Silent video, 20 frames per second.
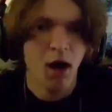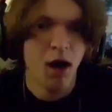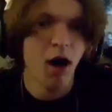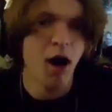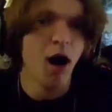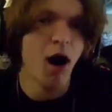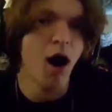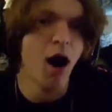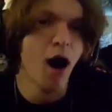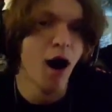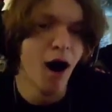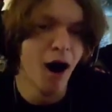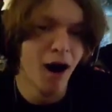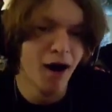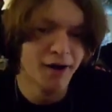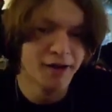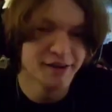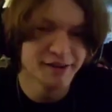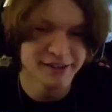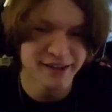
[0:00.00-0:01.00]
Oh,
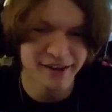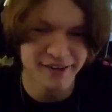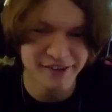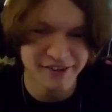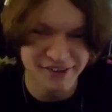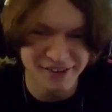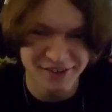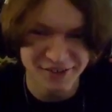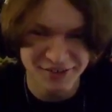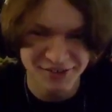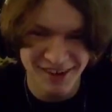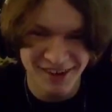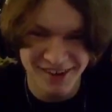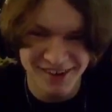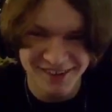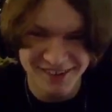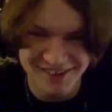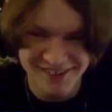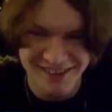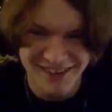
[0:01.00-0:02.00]
the so
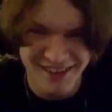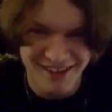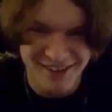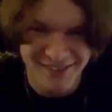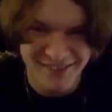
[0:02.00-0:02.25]
scared the shit